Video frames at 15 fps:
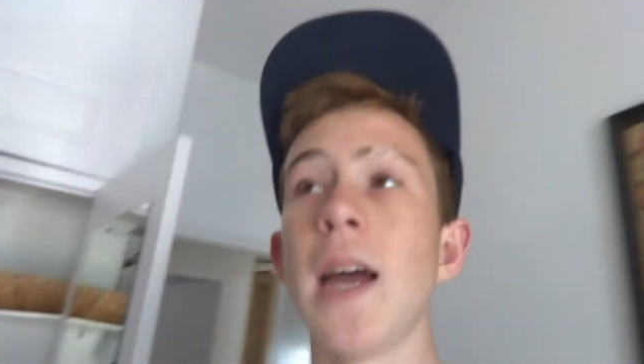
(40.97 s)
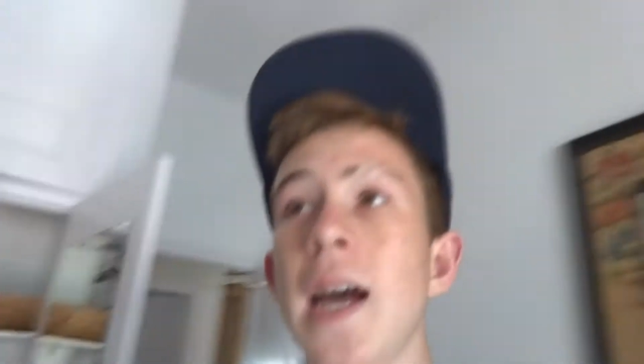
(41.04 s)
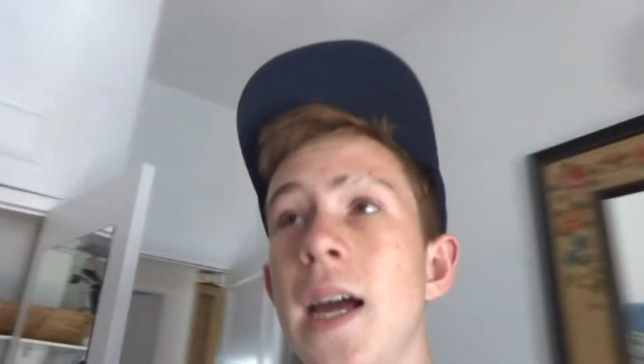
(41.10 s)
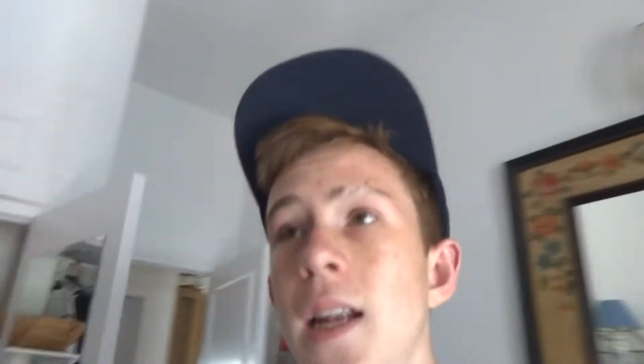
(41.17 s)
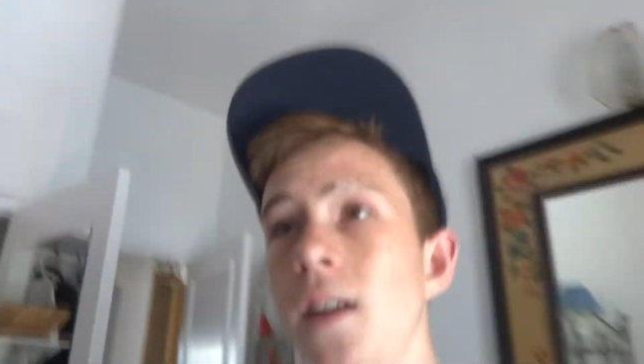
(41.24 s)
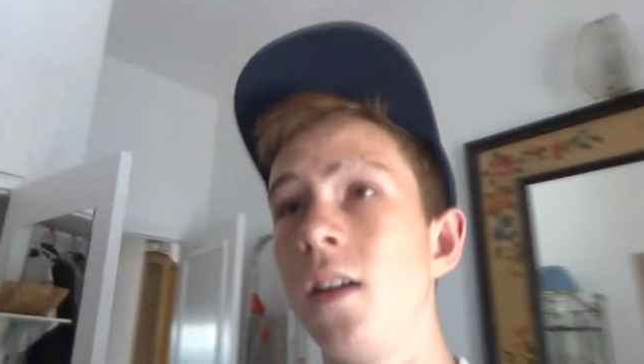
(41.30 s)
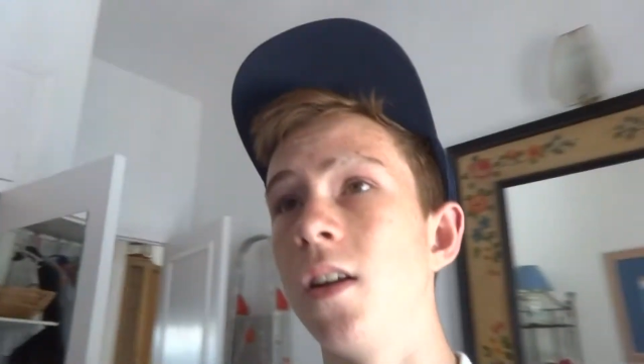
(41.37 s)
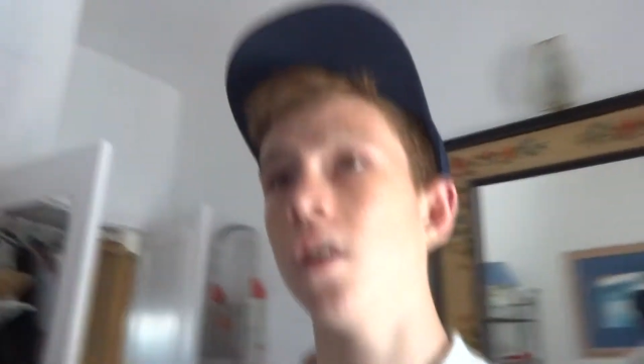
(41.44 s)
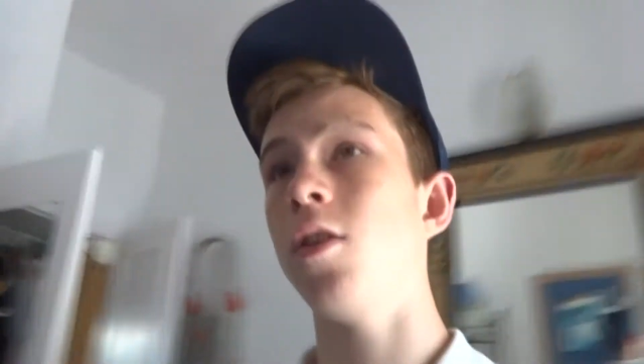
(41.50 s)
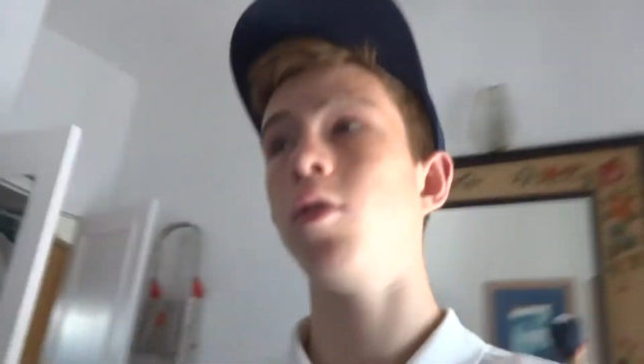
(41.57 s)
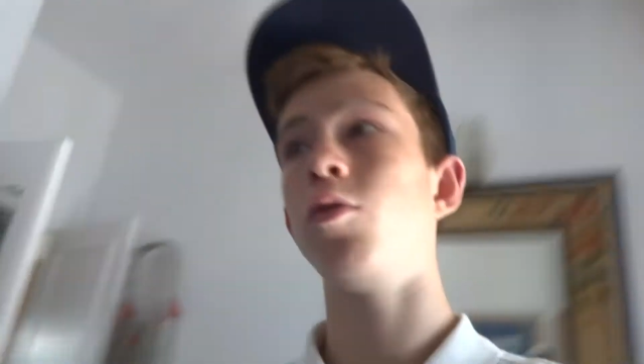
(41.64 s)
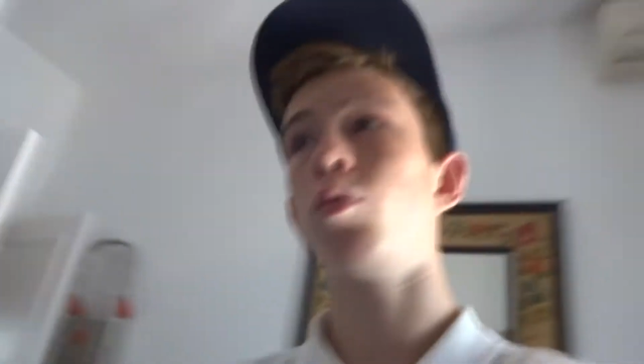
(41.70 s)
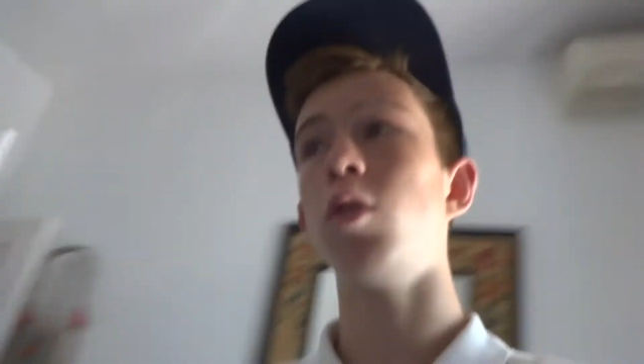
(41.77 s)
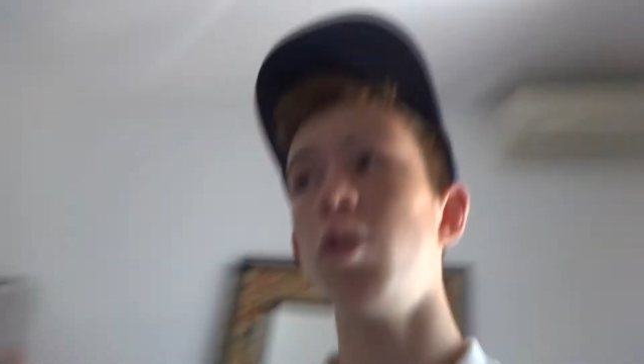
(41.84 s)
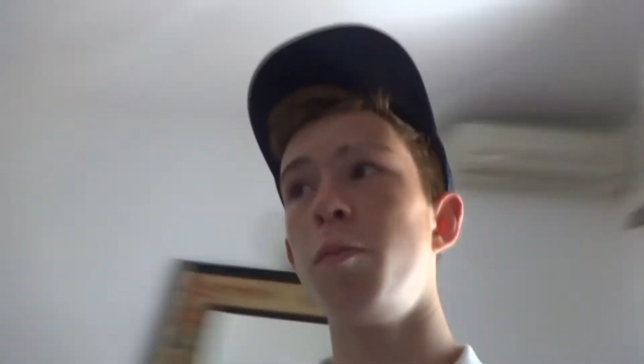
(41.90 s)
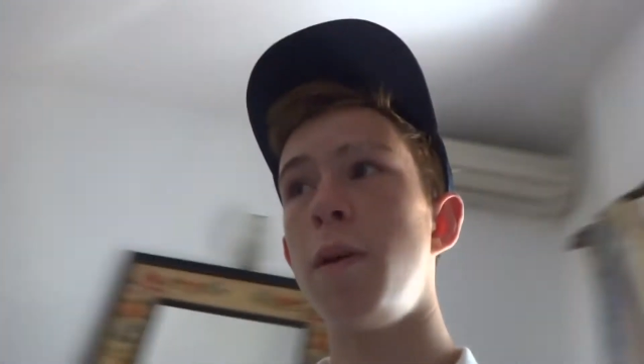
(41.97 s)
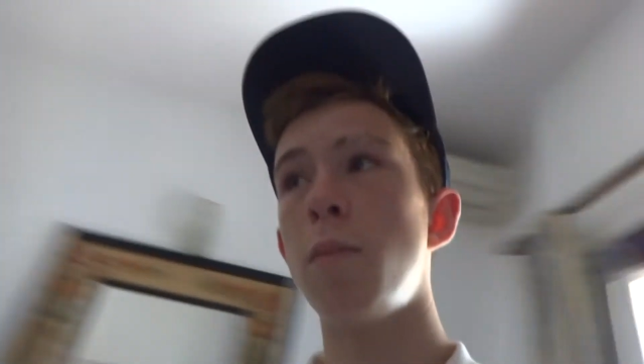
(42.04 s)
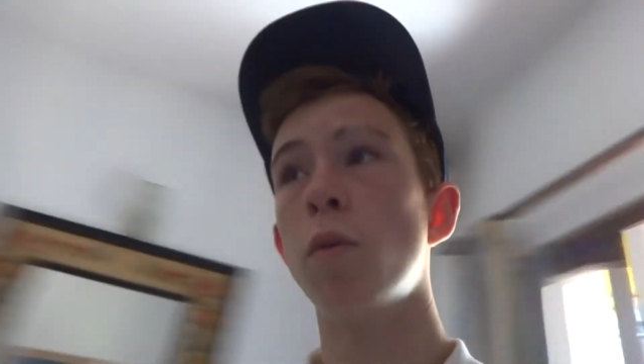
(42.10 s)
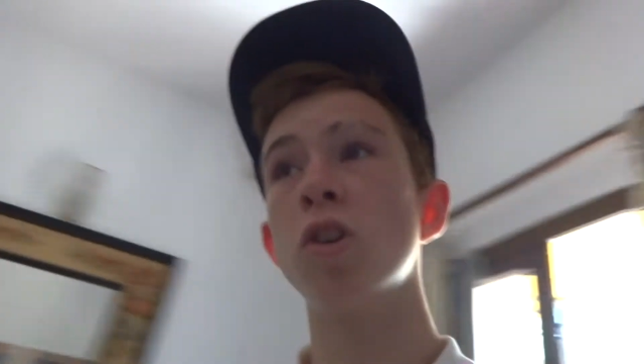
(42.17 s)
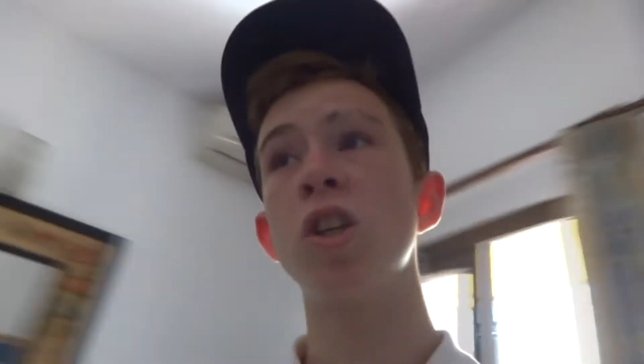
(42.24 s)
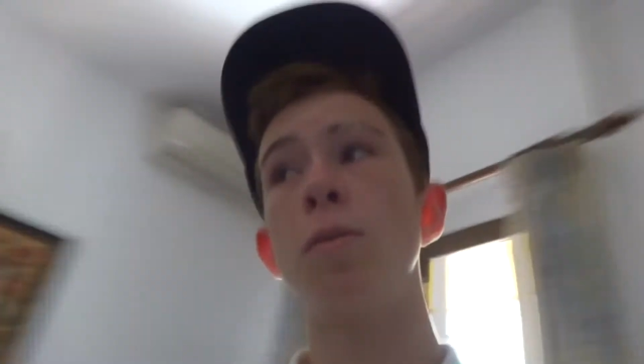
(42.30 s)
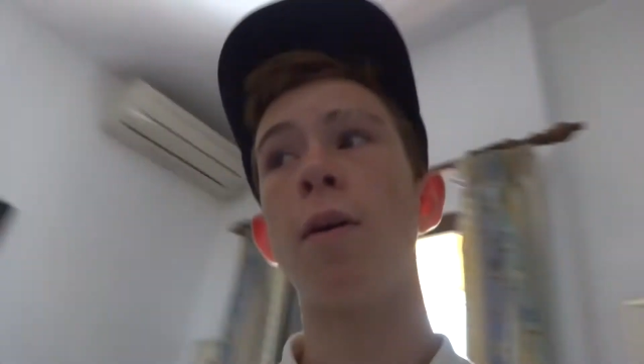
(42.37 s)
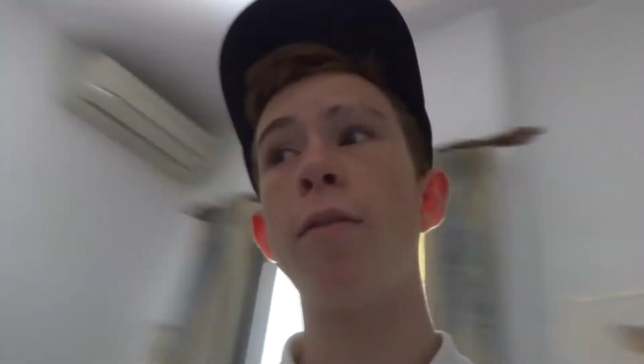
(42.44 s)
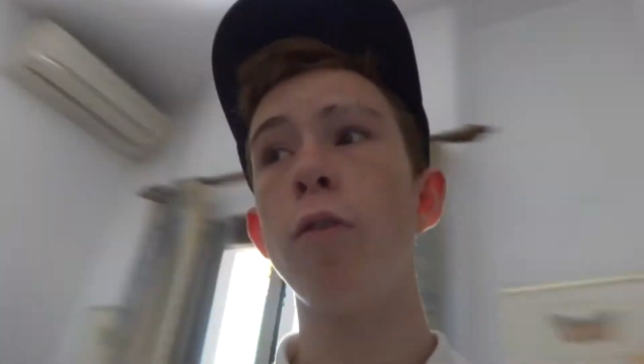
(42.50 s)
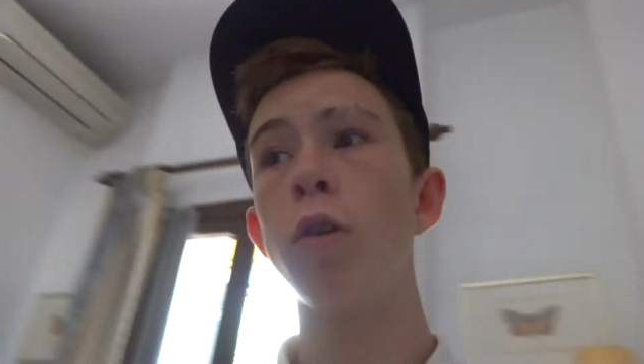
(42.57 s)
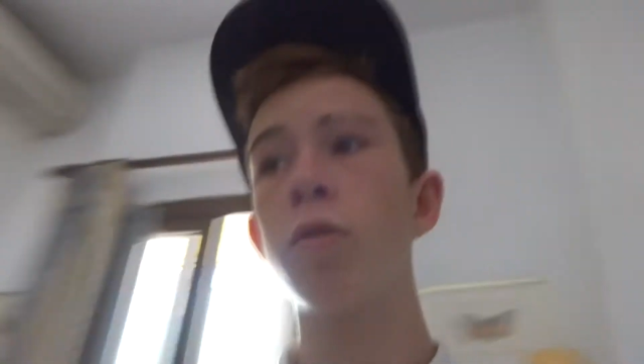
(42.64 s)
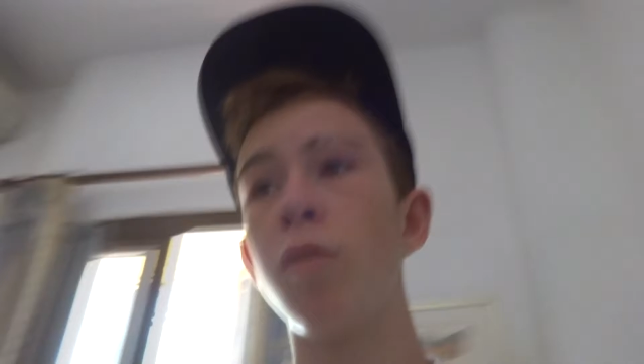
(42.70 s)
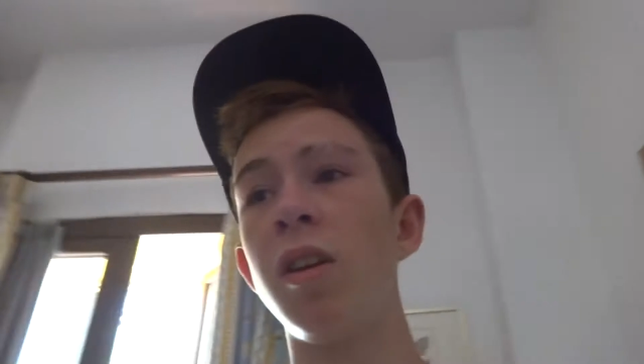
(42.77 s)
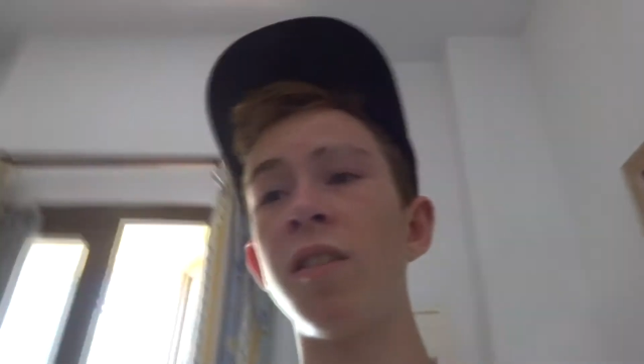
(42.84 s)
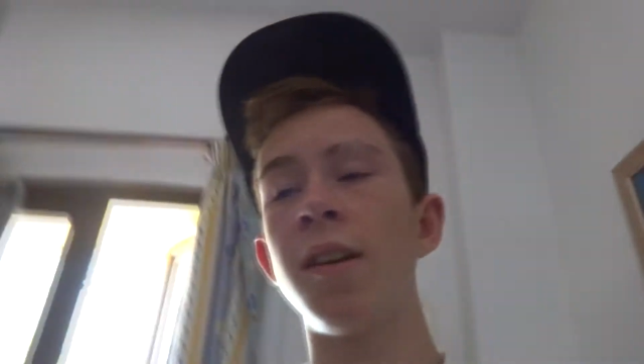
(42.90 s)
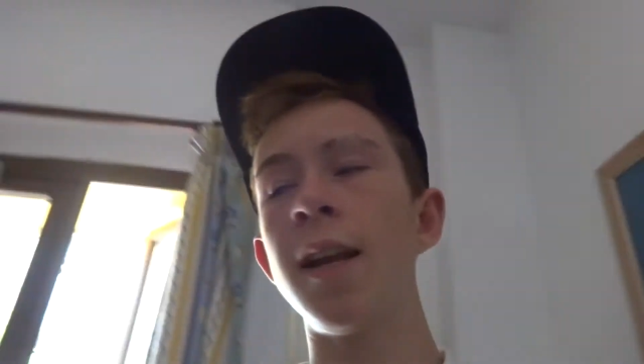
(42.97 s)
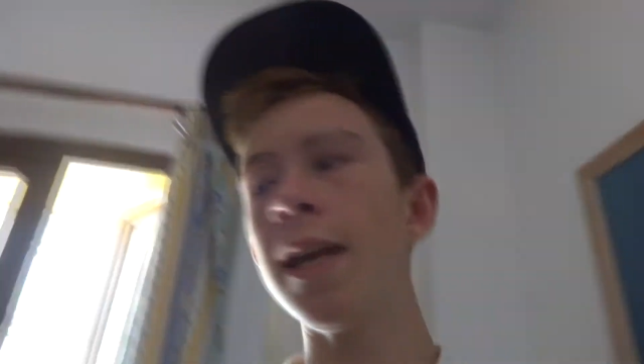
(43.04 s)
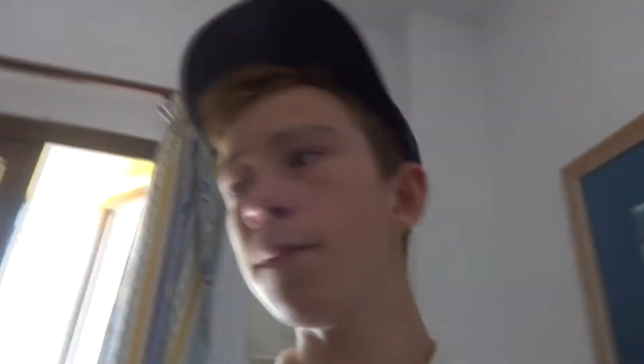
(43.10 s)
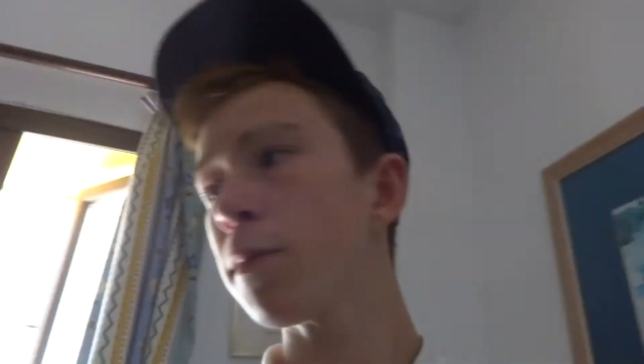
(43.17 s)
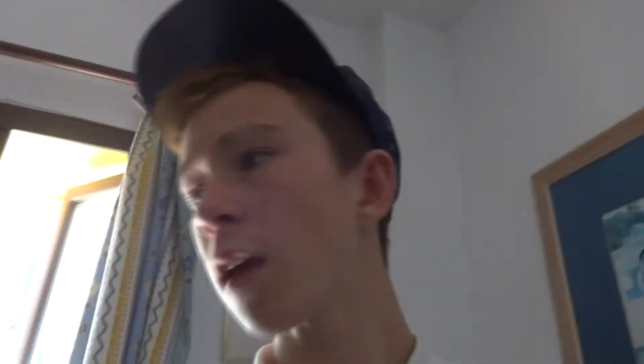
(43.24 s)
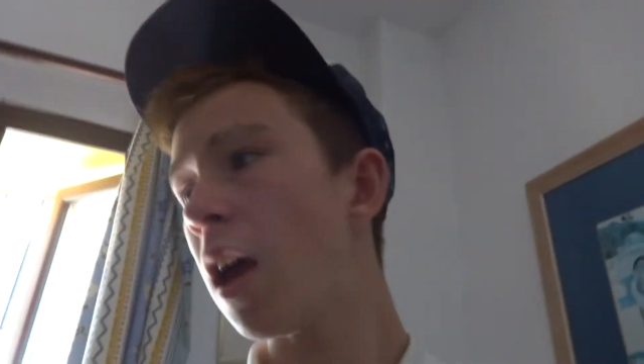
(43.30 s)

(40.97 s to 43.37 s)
and uh, who's been watching my vlogs recently.